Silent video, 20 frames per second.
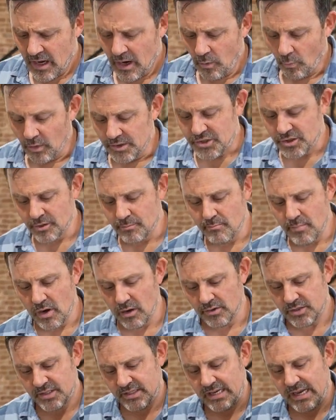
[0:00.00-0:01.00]
What's your
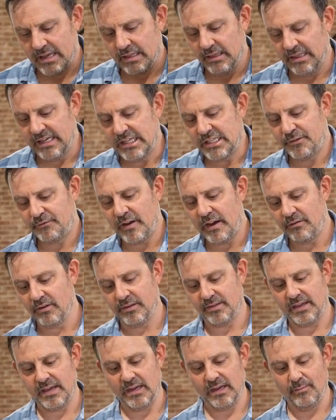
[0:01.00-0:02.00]
most and least
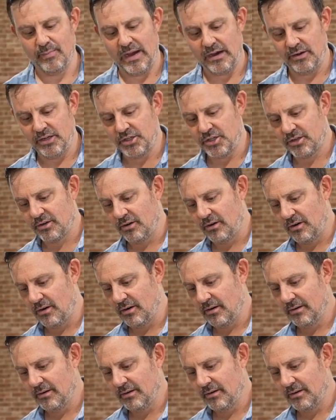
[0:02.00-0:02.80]
favorite thing about each car?